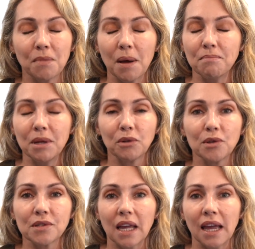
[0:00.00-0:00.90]

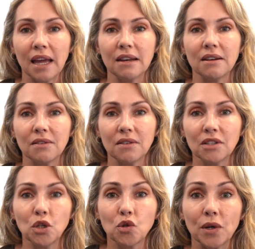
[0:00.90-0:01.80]
minerals and
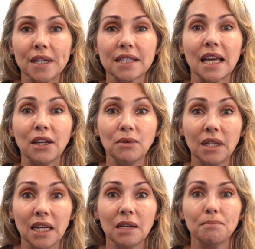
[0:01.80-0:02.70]
nutrients that you
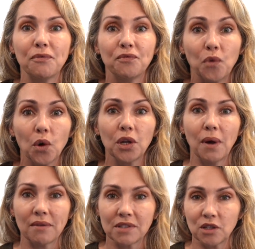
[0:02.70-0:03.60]
need before you
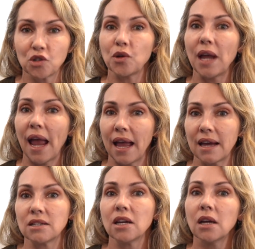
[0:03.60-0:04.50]
have surgery,
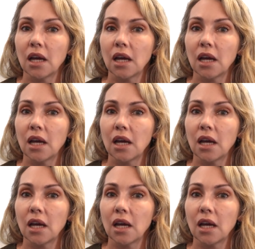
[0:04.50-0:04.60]
and